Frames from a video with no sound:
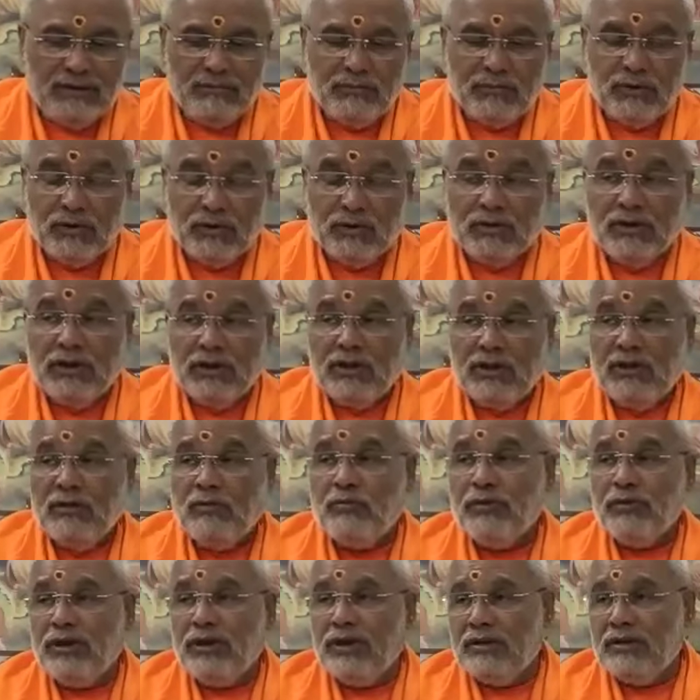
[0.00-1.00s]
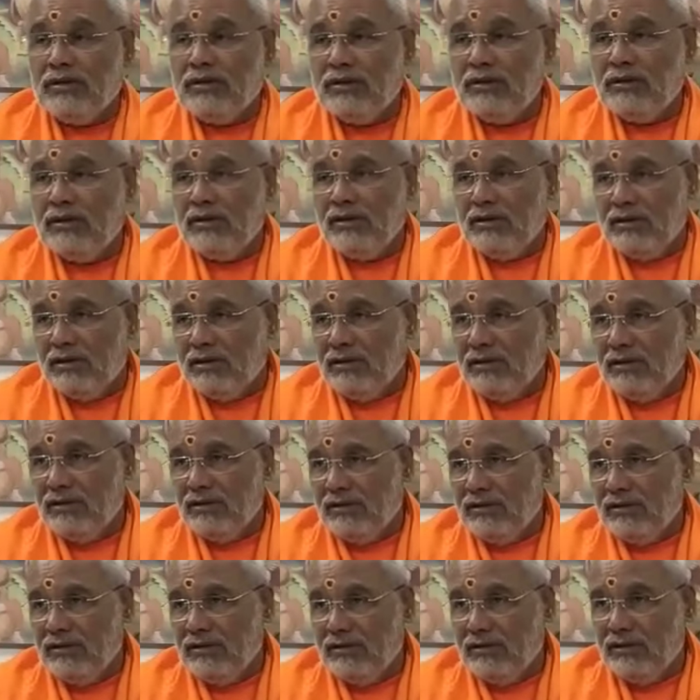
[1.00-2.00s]
because he has a PhD degree.
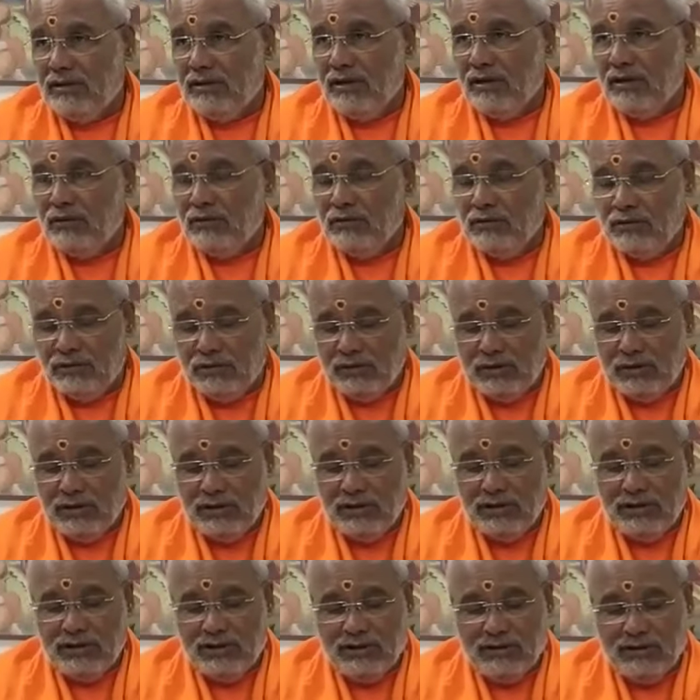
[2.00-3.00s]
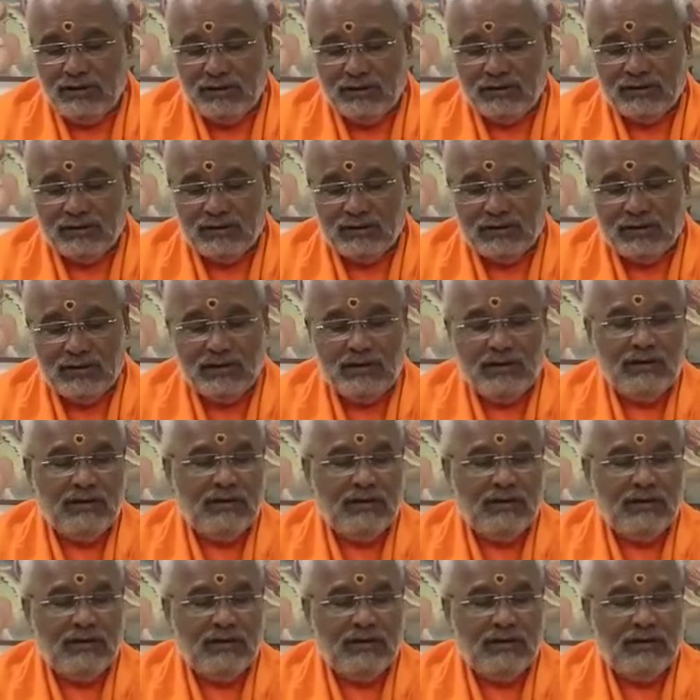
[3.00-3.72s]
Now you cannot say